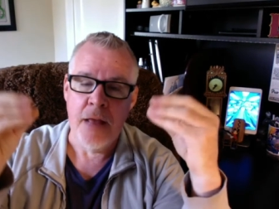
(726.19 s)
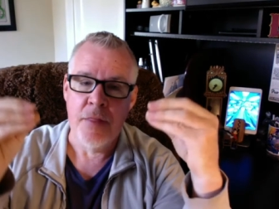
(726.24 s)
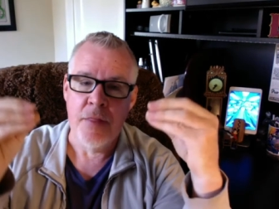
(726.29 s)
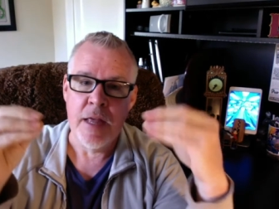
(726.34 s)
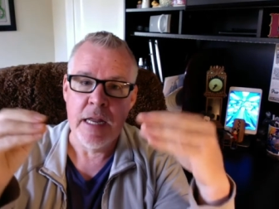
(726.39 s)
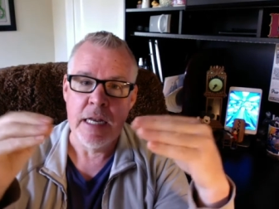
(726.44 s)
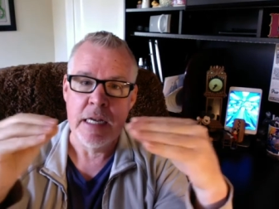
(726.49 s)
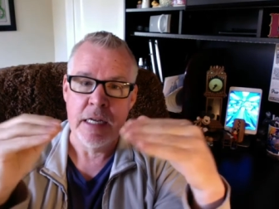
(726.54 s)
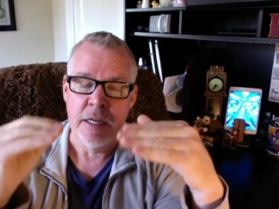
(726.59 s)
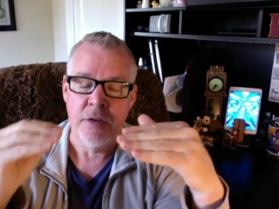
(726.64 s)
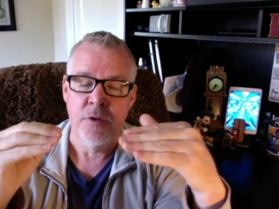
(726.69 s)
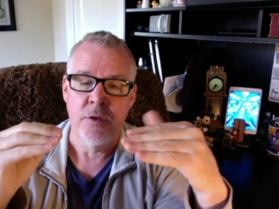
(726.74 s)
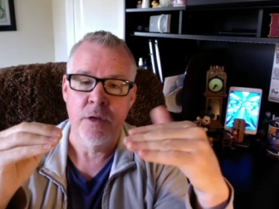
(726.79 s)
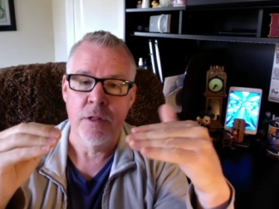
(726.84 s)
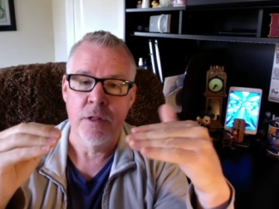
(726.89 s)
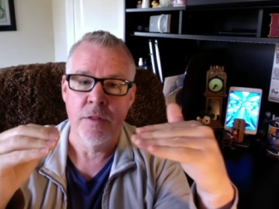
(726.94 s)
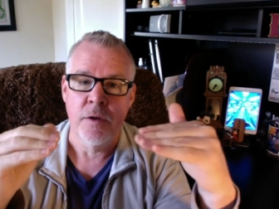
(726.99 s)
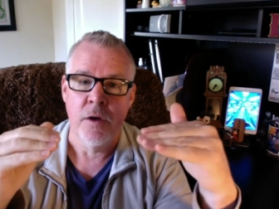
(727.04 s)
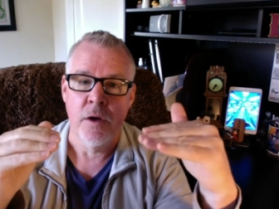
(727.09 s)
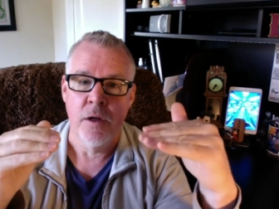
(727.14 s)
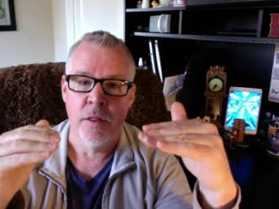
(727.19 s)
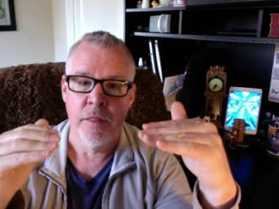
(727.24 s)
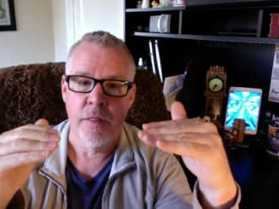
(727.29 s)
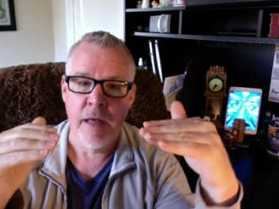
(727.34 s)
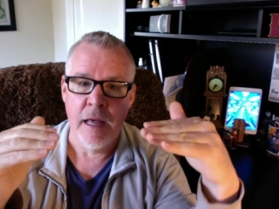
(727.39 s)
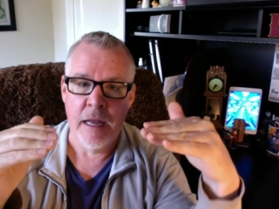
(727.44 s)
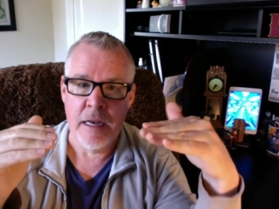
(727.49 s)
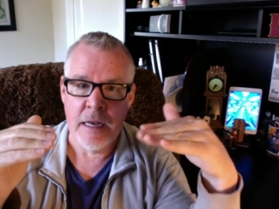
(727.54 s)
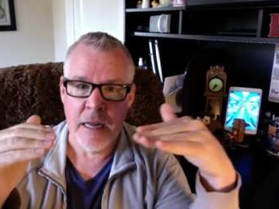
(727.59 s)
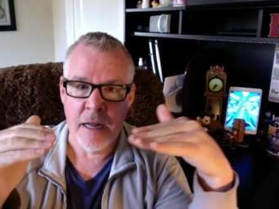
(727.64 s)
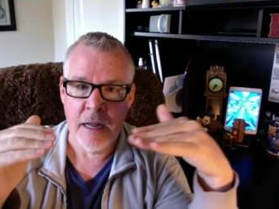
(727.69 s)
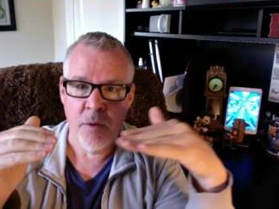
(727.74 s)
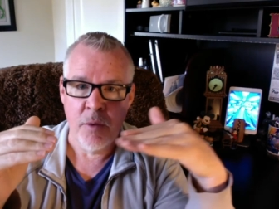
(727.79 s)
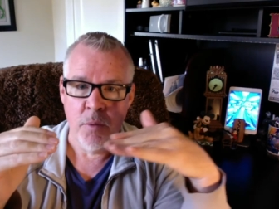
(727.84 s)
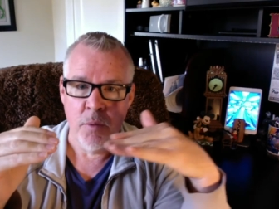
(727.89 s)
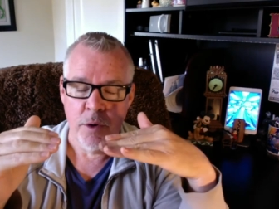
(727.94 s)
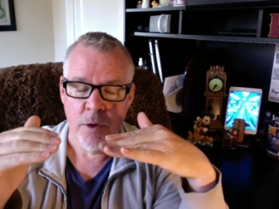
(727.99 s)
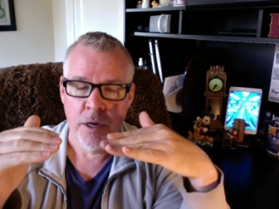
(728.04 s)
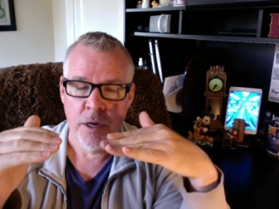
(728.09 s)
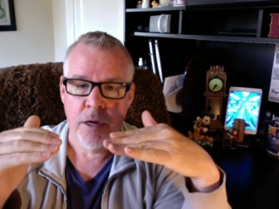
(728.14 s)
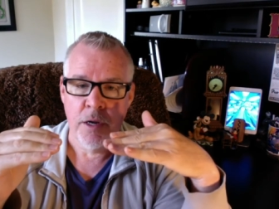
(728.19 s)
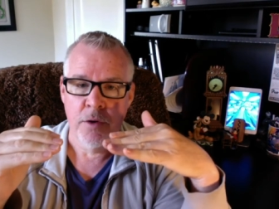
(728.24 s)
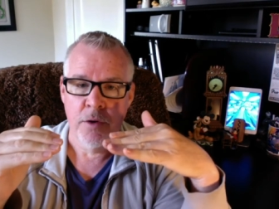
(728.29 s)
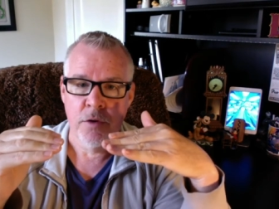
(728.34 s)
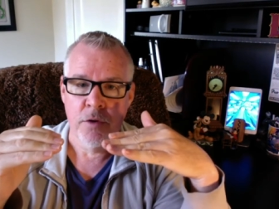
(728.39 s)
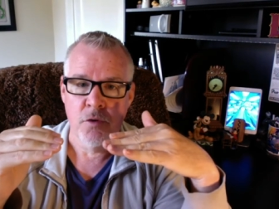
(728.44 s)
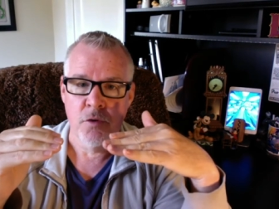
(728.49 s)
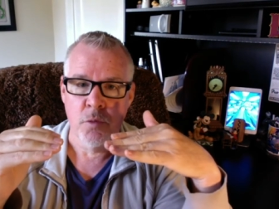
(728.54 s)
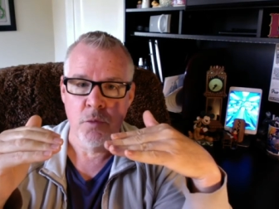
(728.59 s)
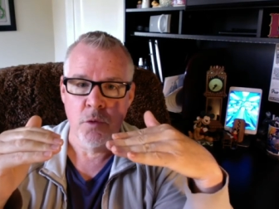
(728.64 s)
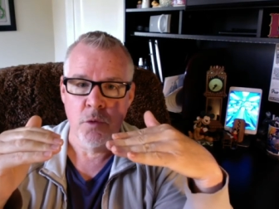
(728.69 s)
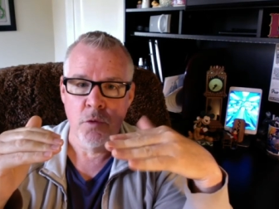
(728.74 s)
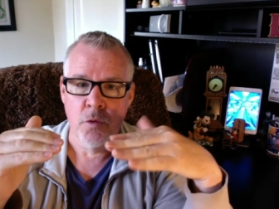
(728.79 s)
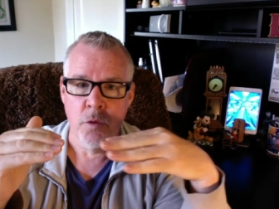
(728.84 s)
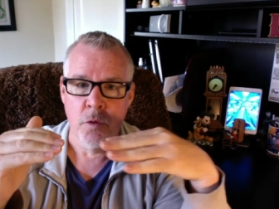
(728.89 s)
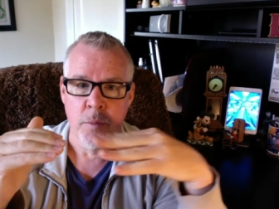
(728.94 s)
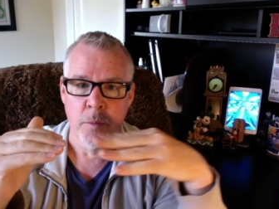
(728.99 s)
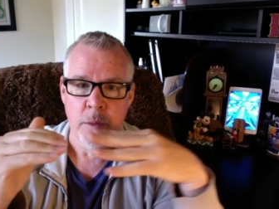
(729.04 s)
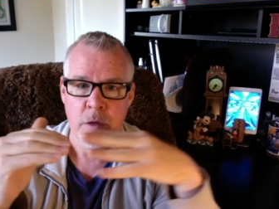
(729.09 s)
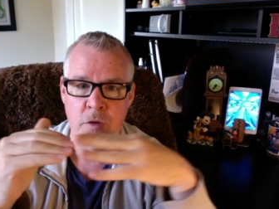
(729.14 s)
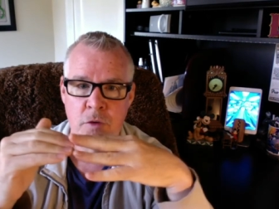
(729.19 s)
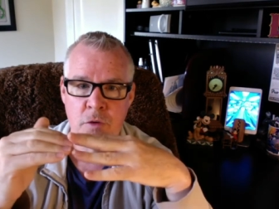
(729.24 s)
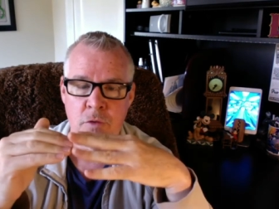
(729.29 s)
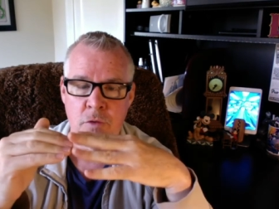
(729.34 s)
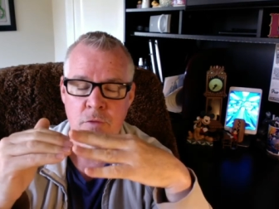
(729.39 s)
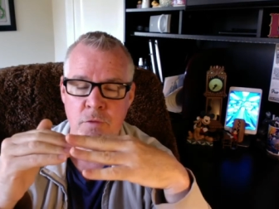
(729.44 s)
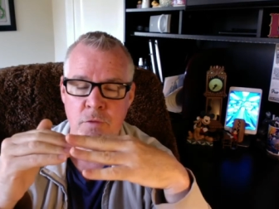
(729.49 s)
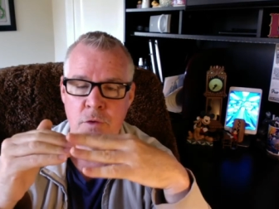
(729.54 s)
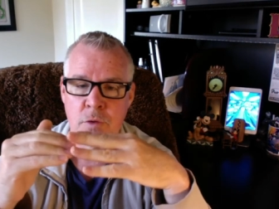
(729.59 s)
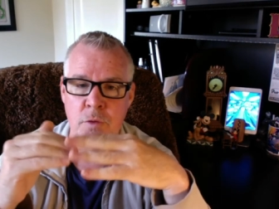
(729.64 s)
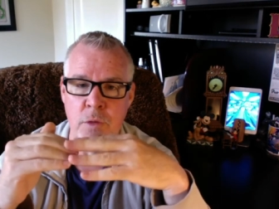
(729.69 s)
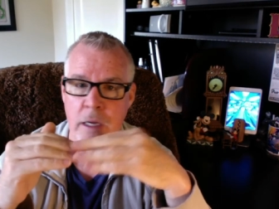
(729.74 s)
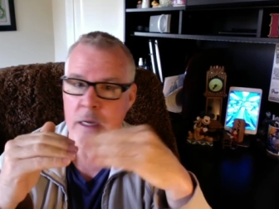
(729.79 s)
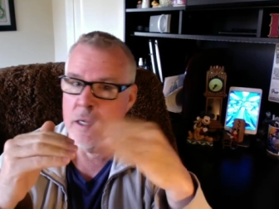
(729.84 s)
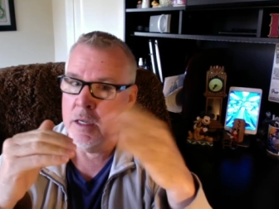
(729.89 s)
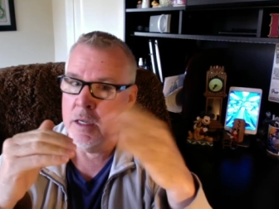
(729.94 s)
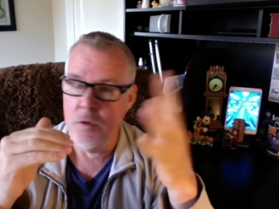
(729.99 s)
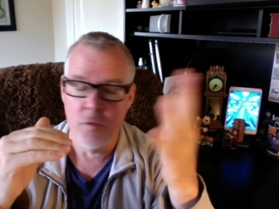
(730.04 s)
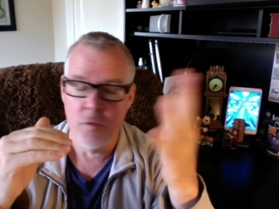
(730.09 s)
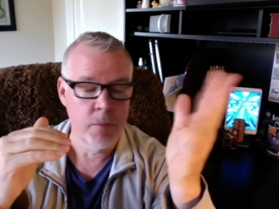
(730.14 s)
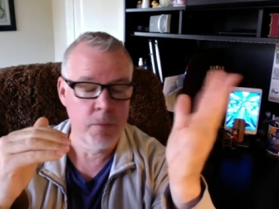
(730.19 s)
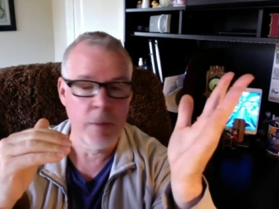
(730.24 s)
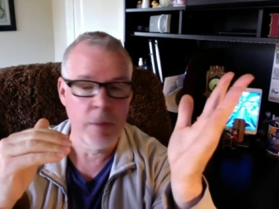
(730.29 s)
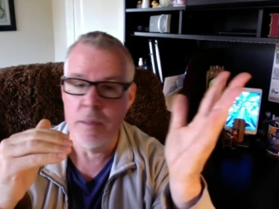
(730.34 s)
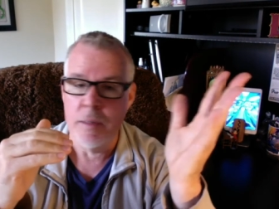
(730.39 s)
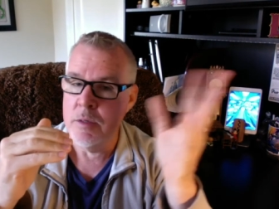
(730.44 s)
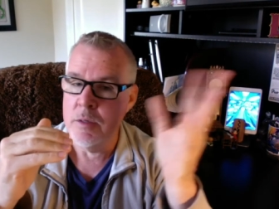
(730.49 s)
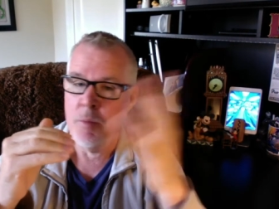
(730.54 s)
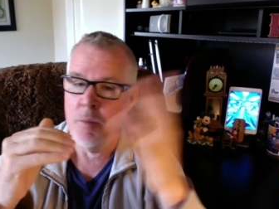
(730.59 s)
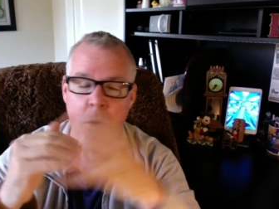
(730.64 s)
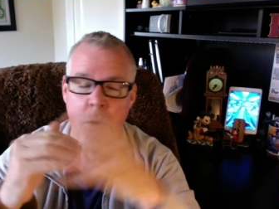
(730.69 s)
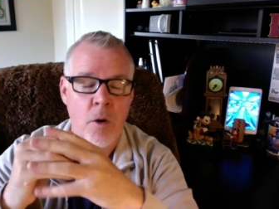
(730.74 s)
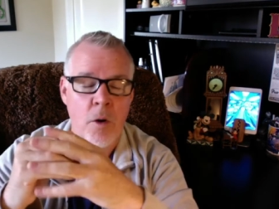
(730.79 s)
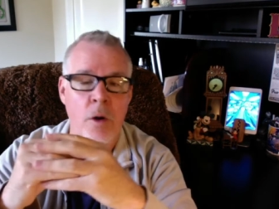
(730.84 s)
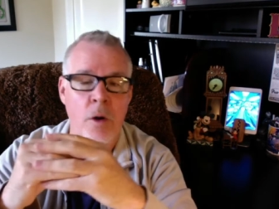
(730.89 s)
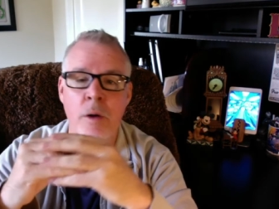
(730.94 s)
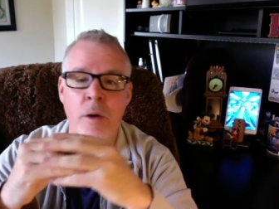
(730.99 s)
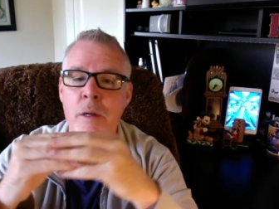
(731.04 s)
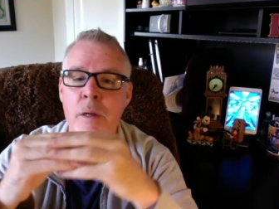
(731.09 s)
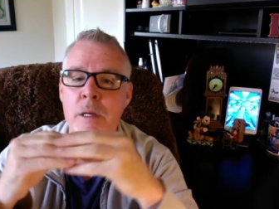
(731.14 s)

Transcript: They literally thought that now we're here at Jerusalem in just a few days, maybe tomorrow,